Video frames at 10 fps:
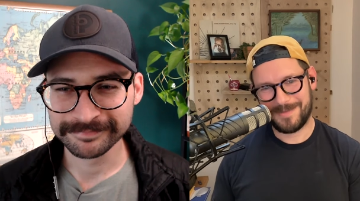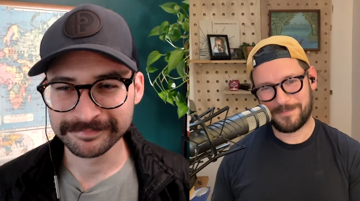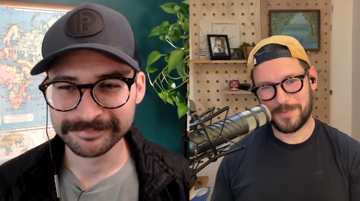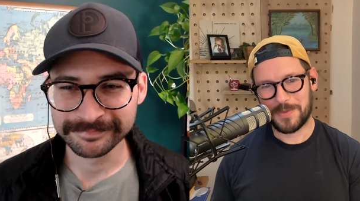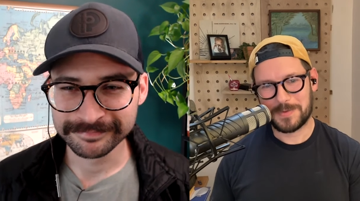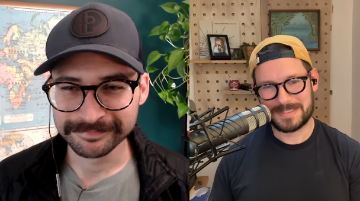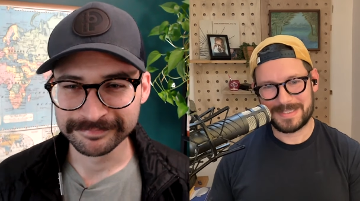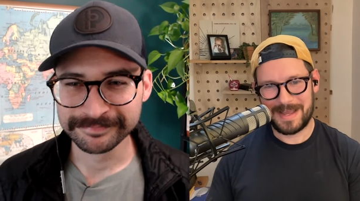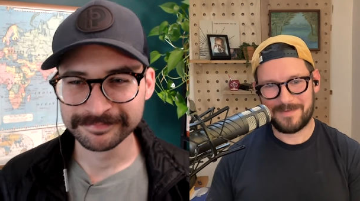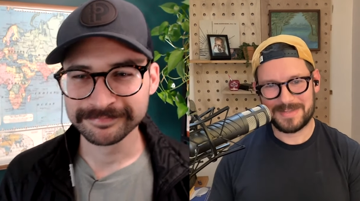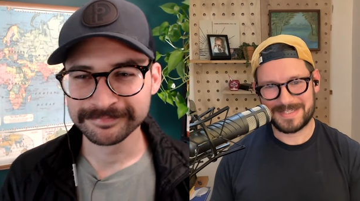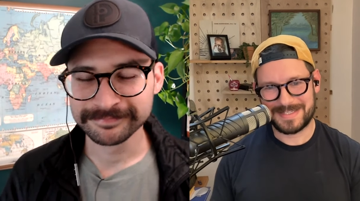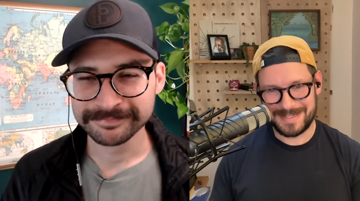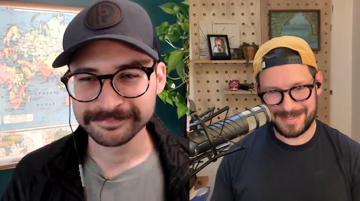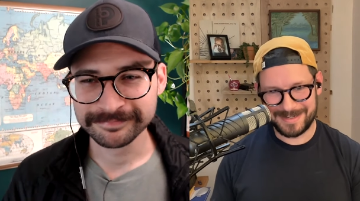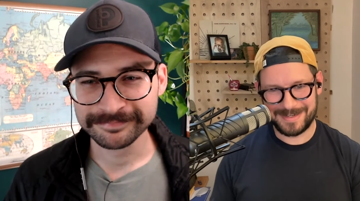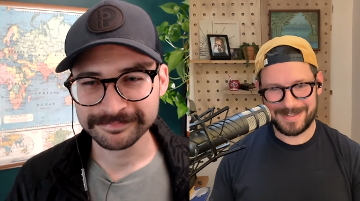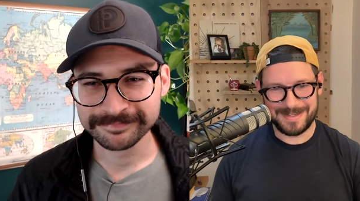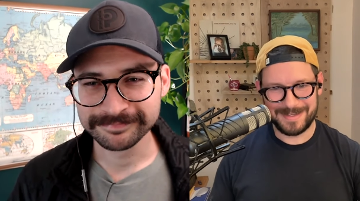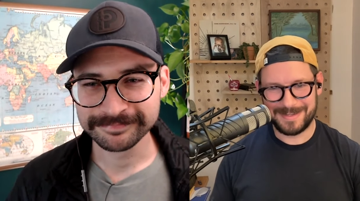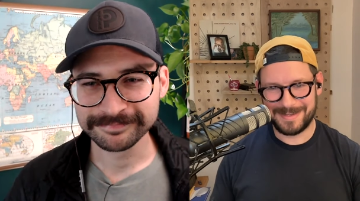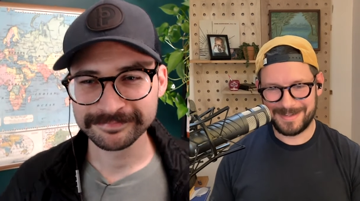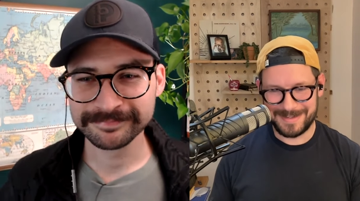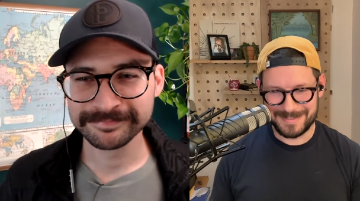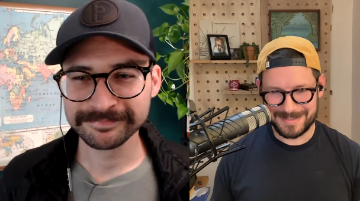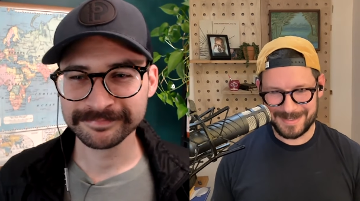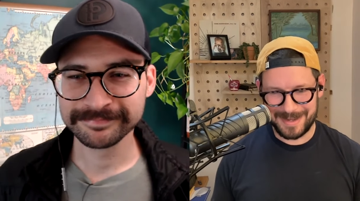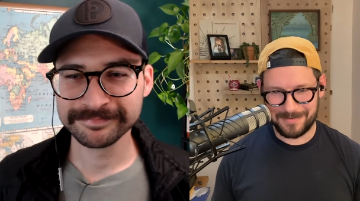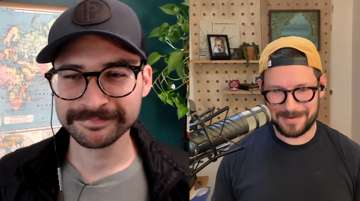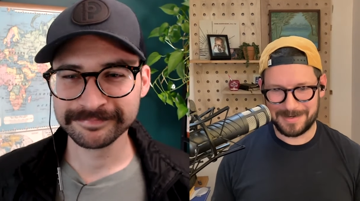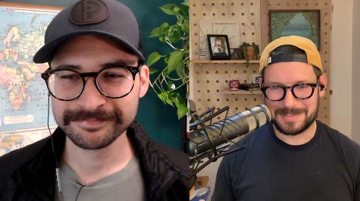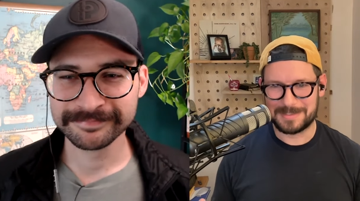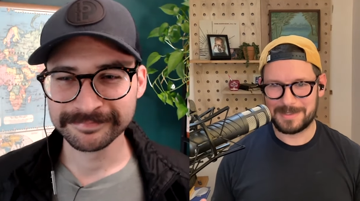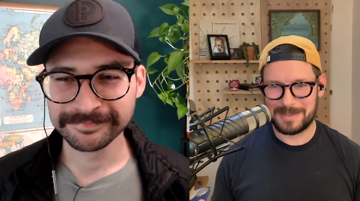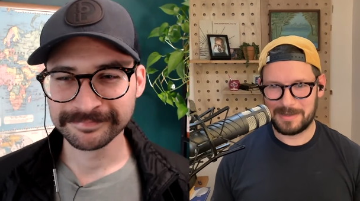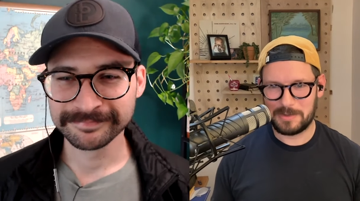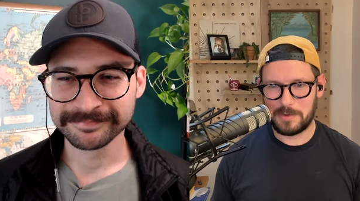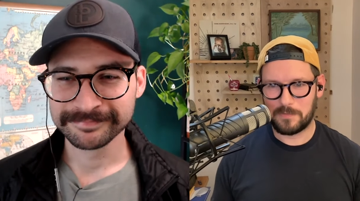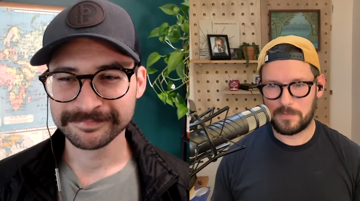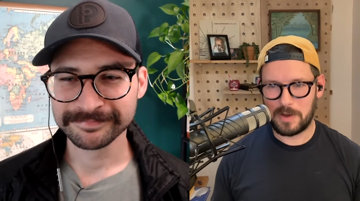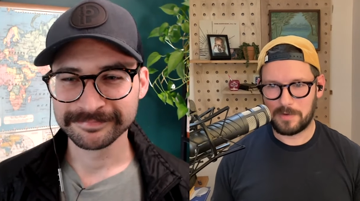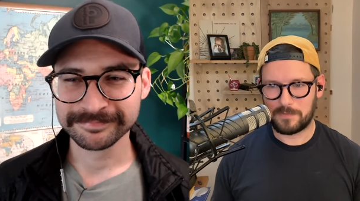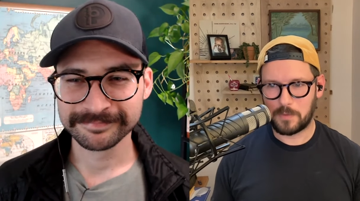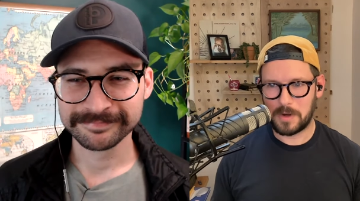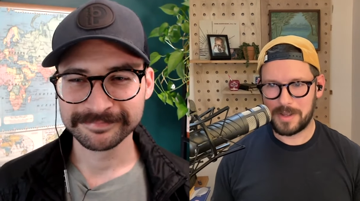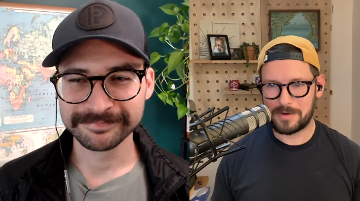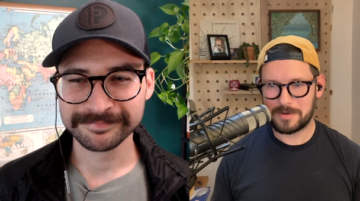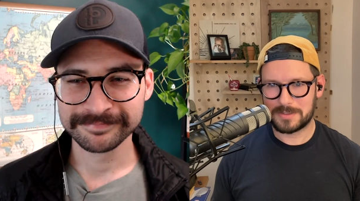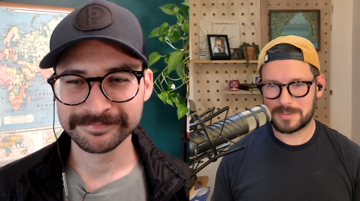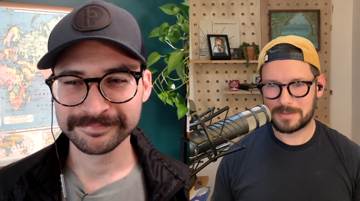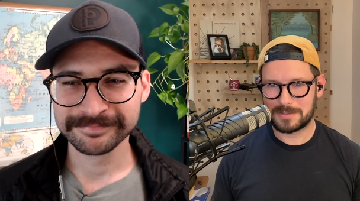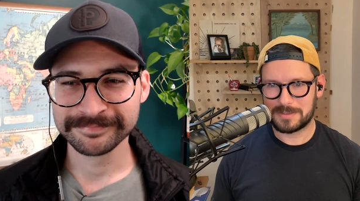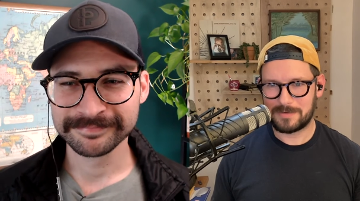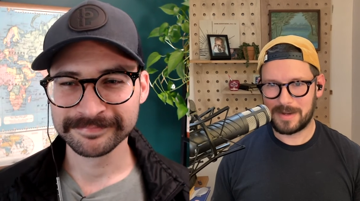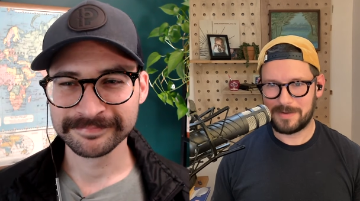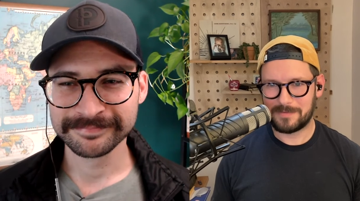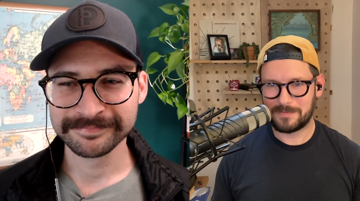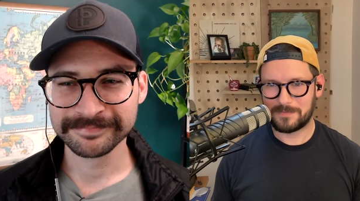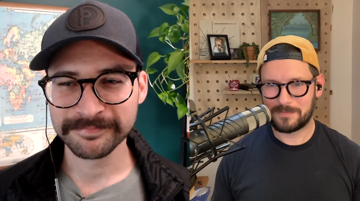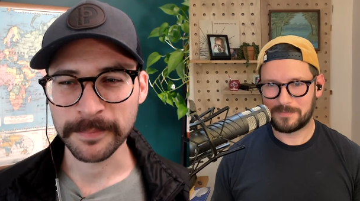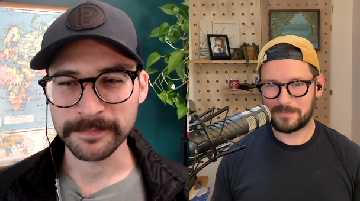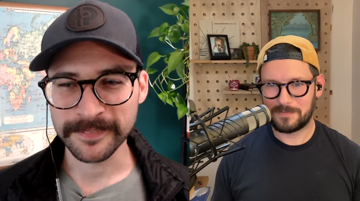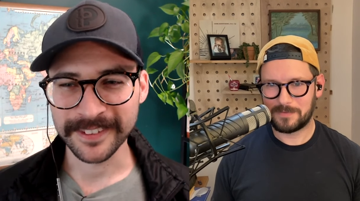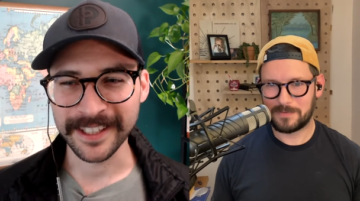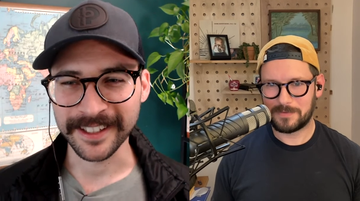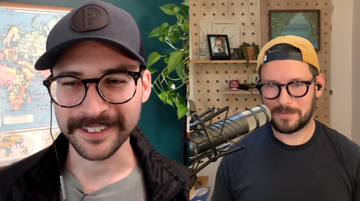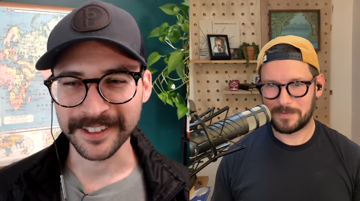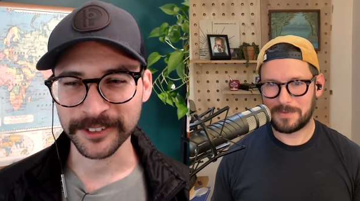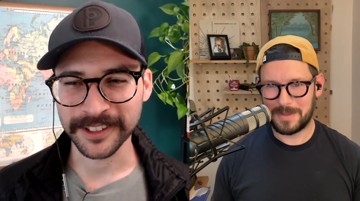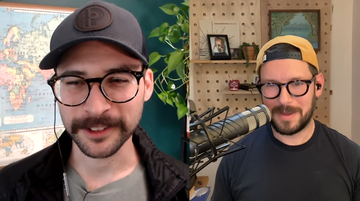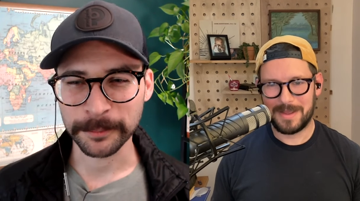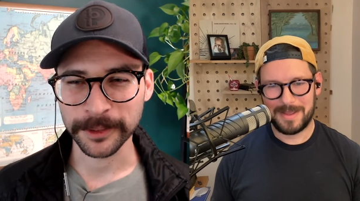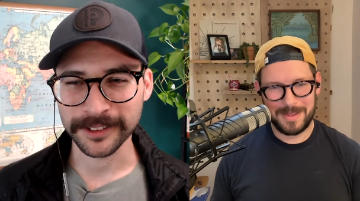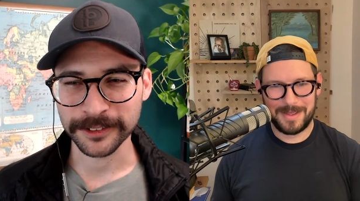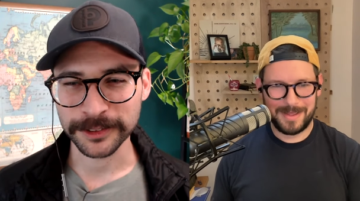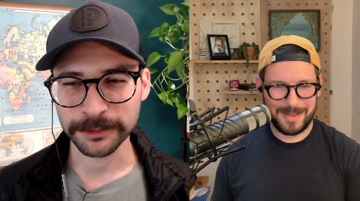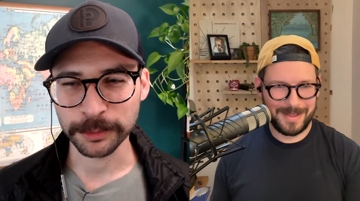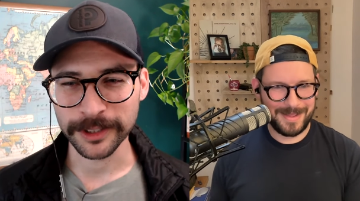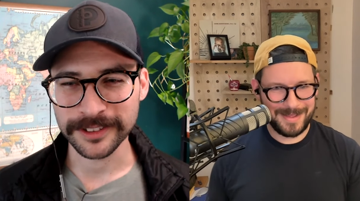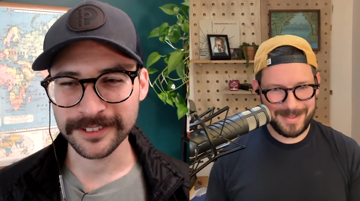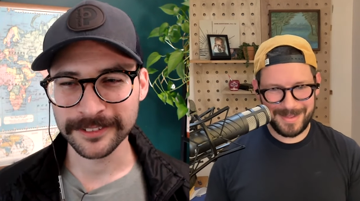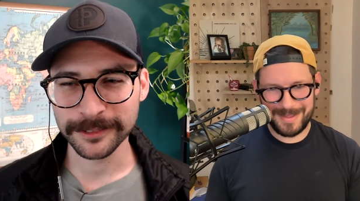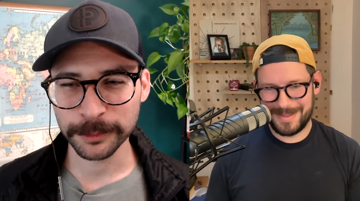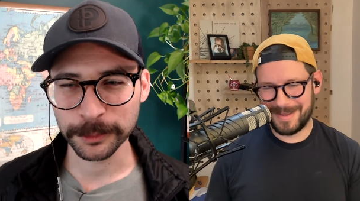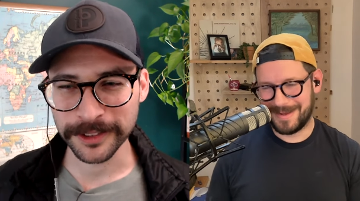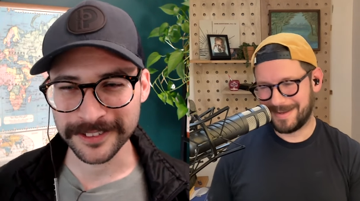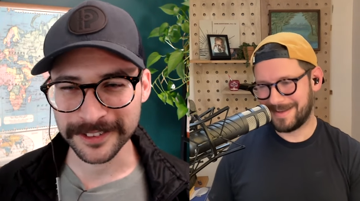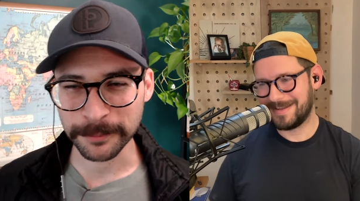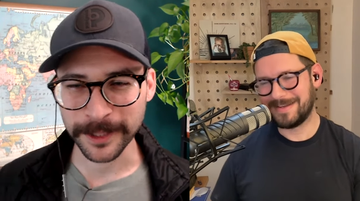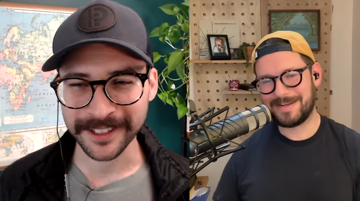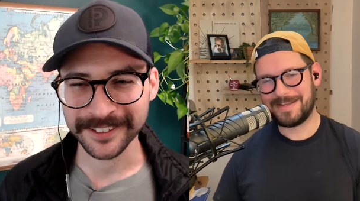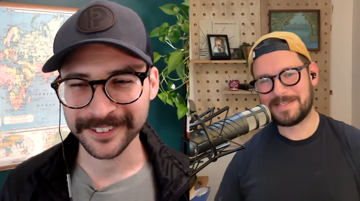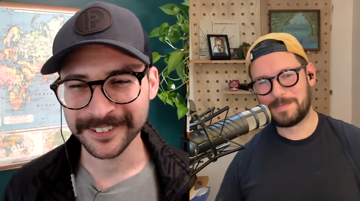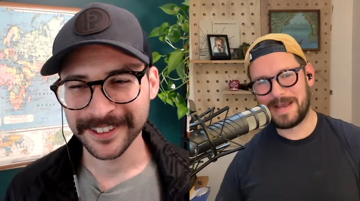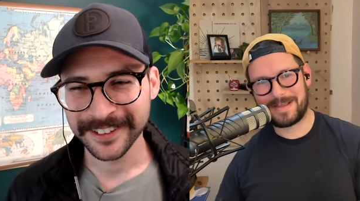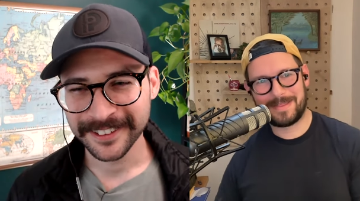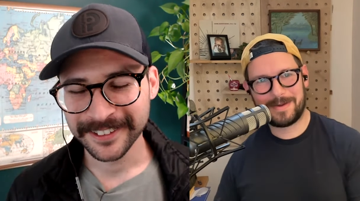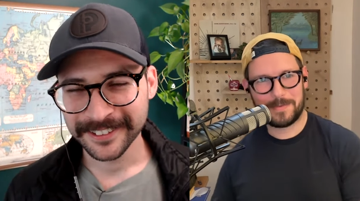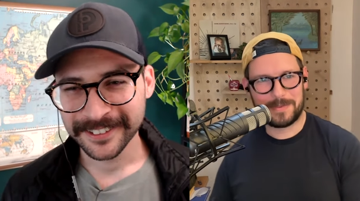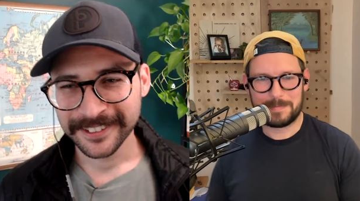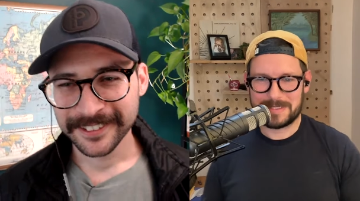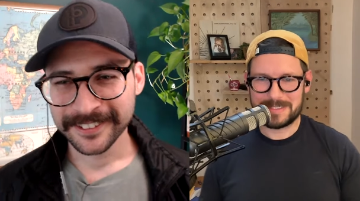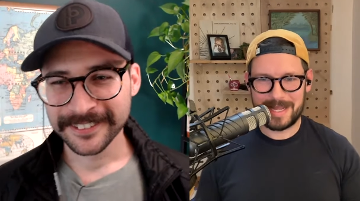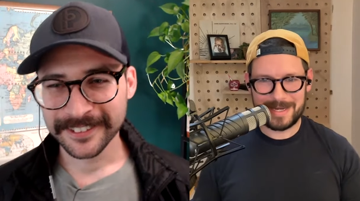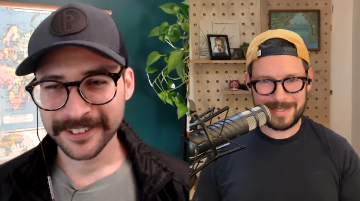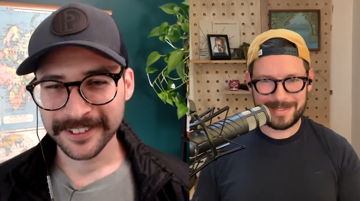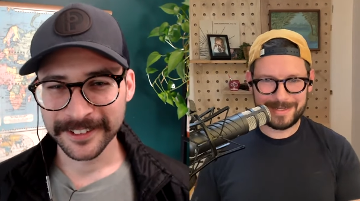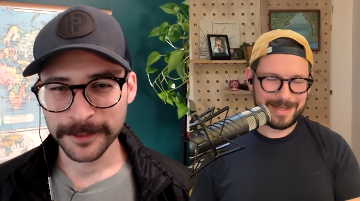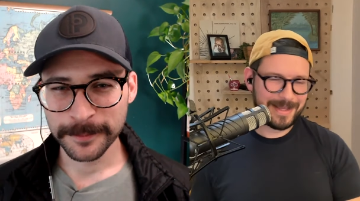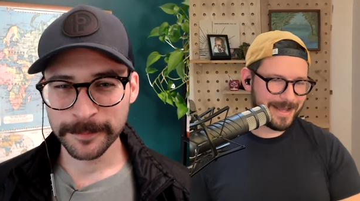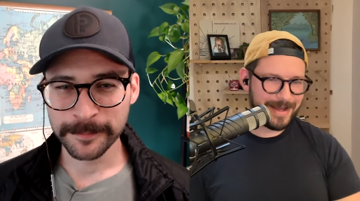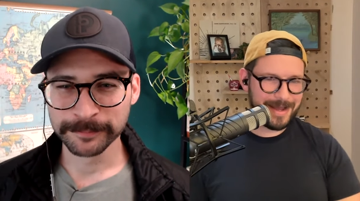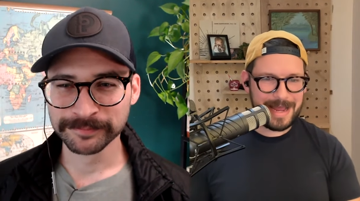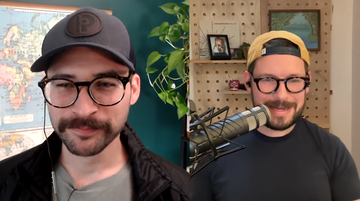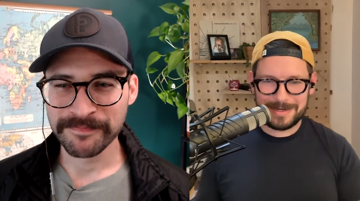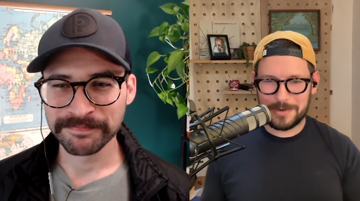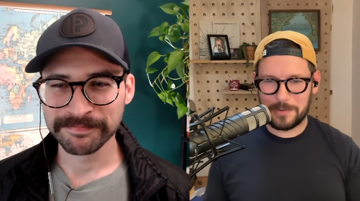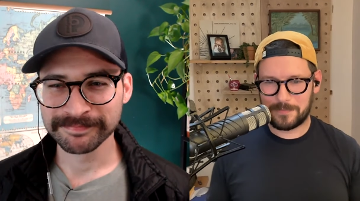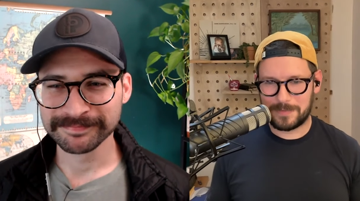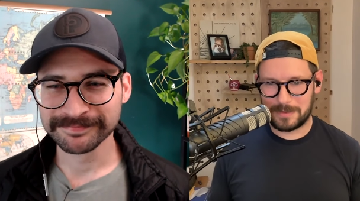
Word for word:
Speaker 1: for those that haven't seen it, he he's out in his. Uh, you have uh, four acres, is that right?
Speaker 2: Mm, yeah, yeah, I've got yeah. a couple acres of wood.
Speaker 1: Yeah, woods in the and back. he's back there with a machete. Uh, I didn't know if